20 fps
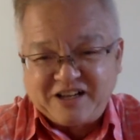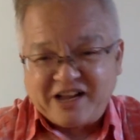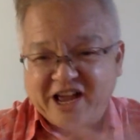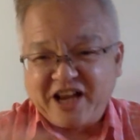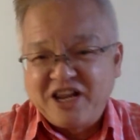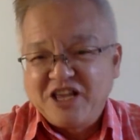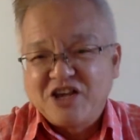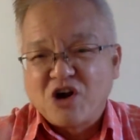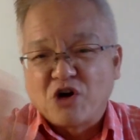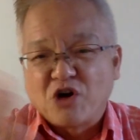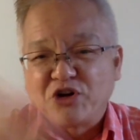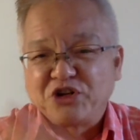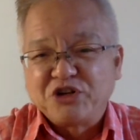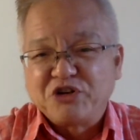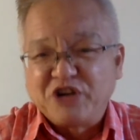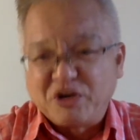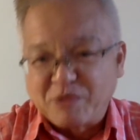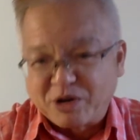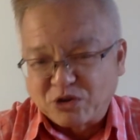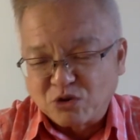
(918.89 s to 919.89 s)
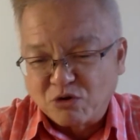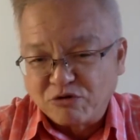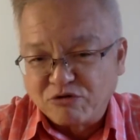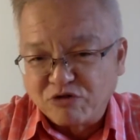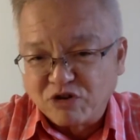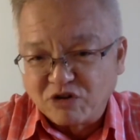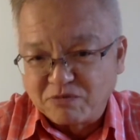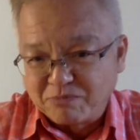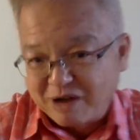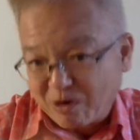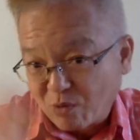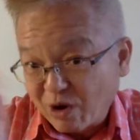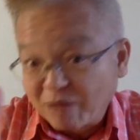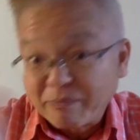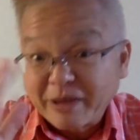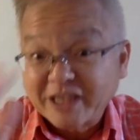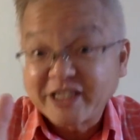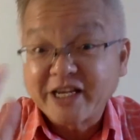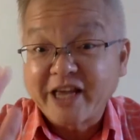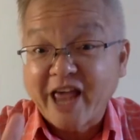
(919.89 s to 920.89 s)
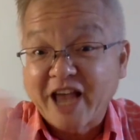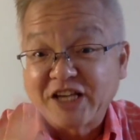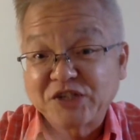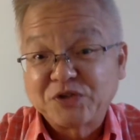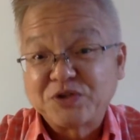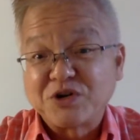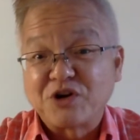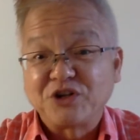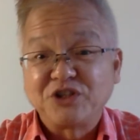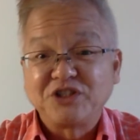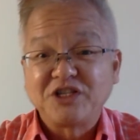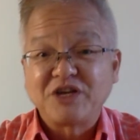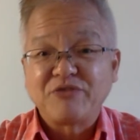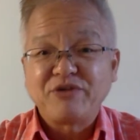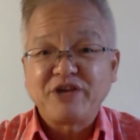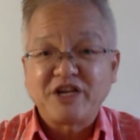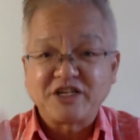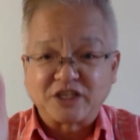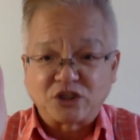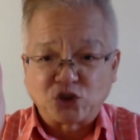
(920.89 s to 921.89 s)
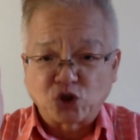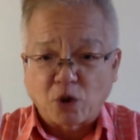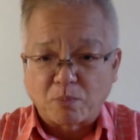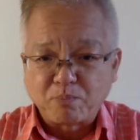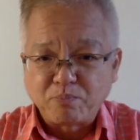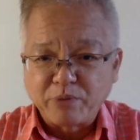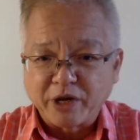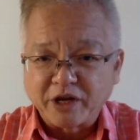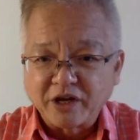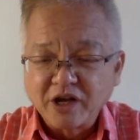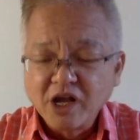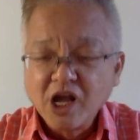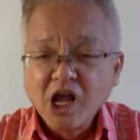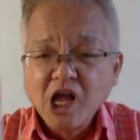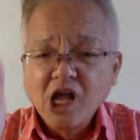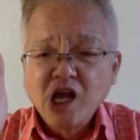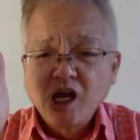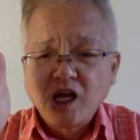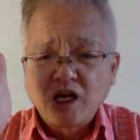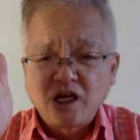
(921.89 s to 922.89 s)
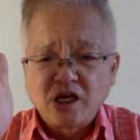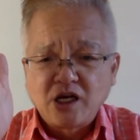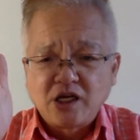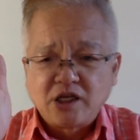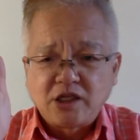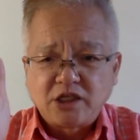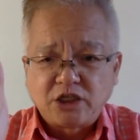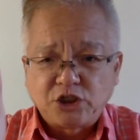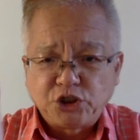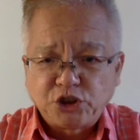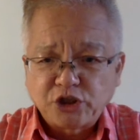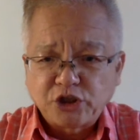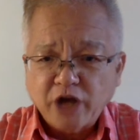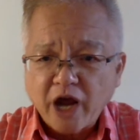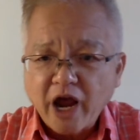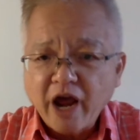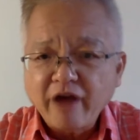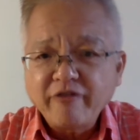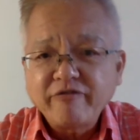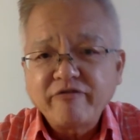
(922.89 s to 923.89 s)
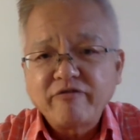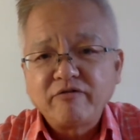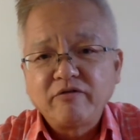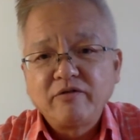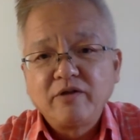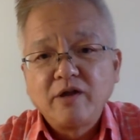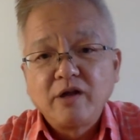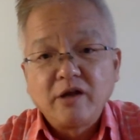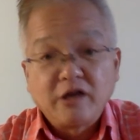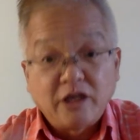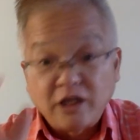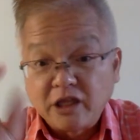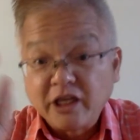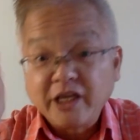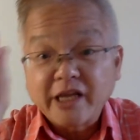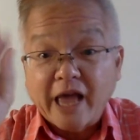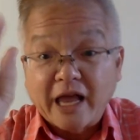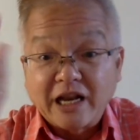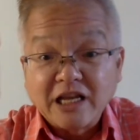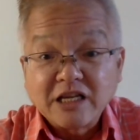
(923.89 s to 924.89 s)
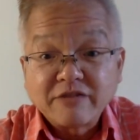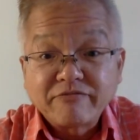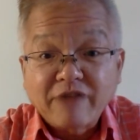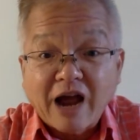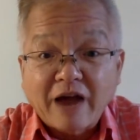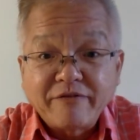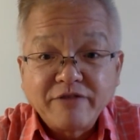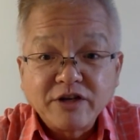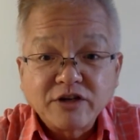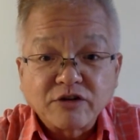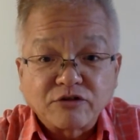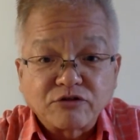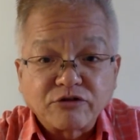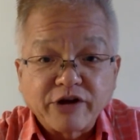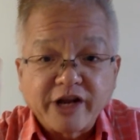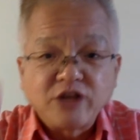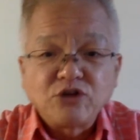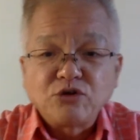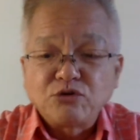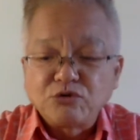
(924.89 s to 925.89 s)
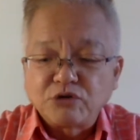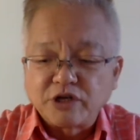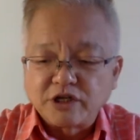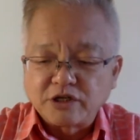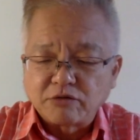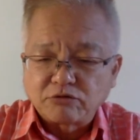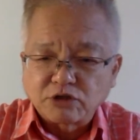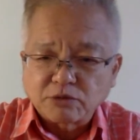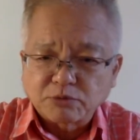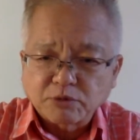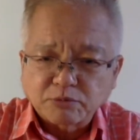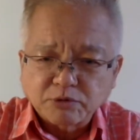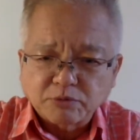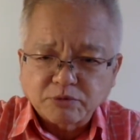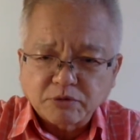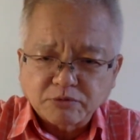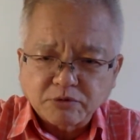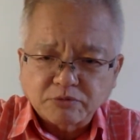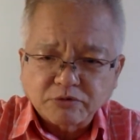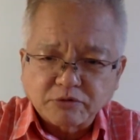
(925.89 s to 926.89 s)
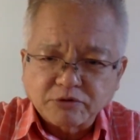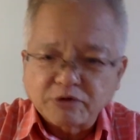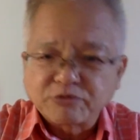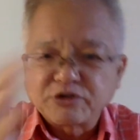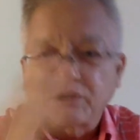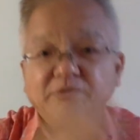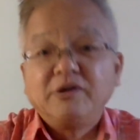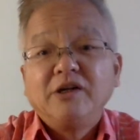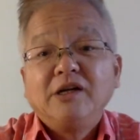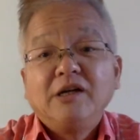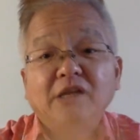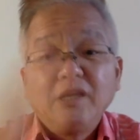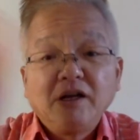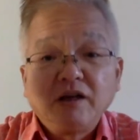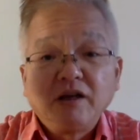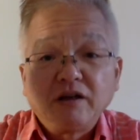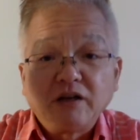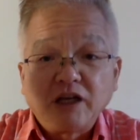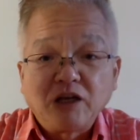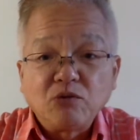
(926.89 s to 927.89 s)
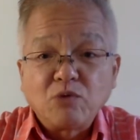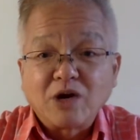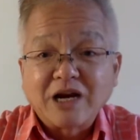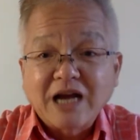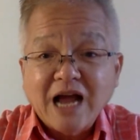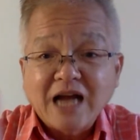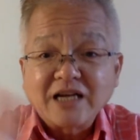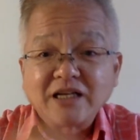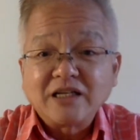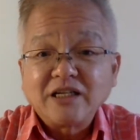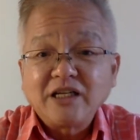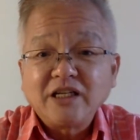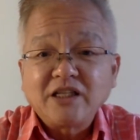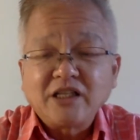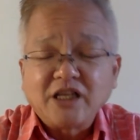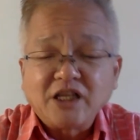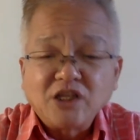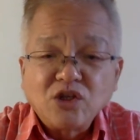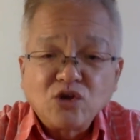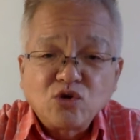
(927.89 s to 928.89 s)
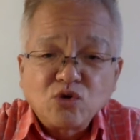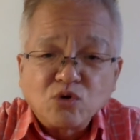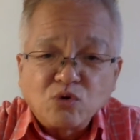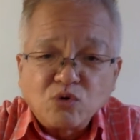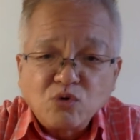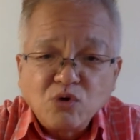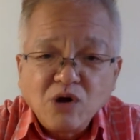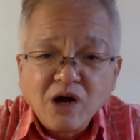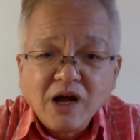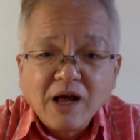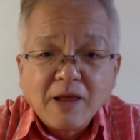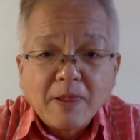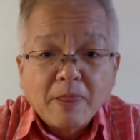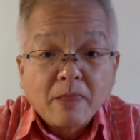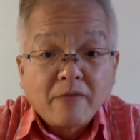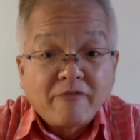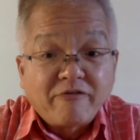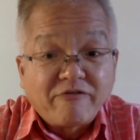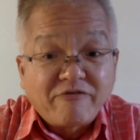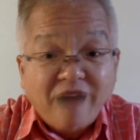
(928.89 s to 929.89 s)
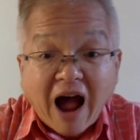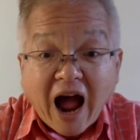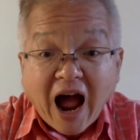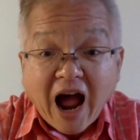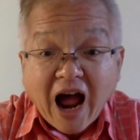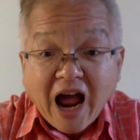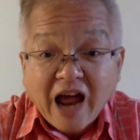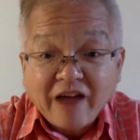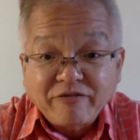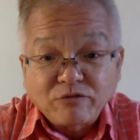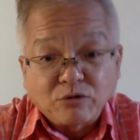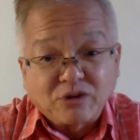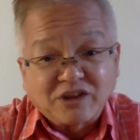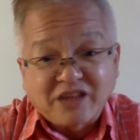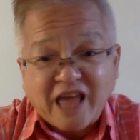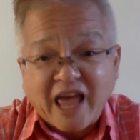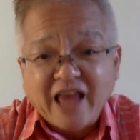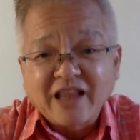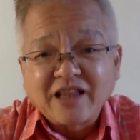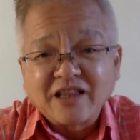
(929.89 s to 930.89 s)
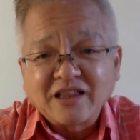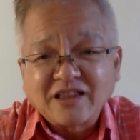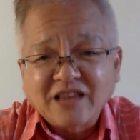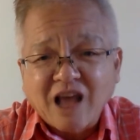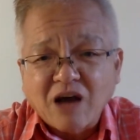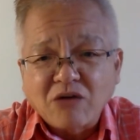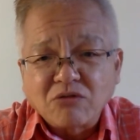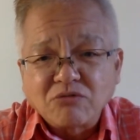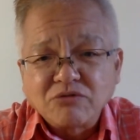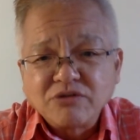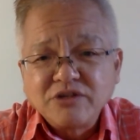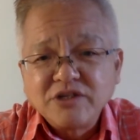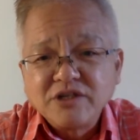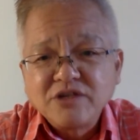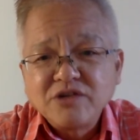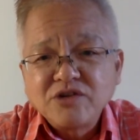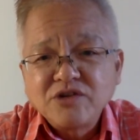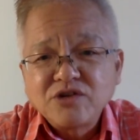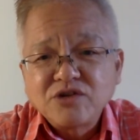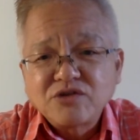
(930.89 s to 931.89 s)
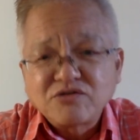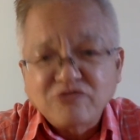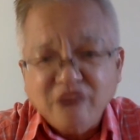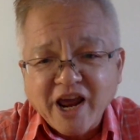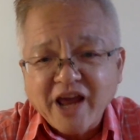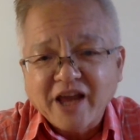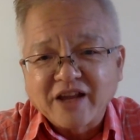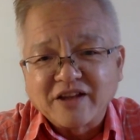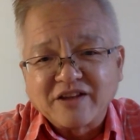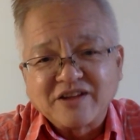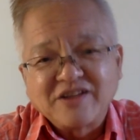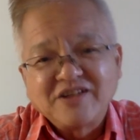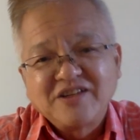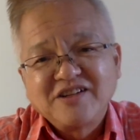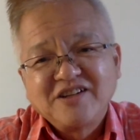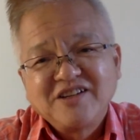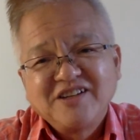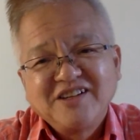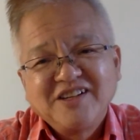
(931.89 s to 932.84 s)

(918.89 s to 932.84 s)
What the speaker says: any ordinary white tofu. But what makes it extraordinary is the chopping. The chef, you need at least 5 years of training to do this. Chop, chop, chop, chop, chop, chop, chop. You cut it into 5 to 10,000 strands,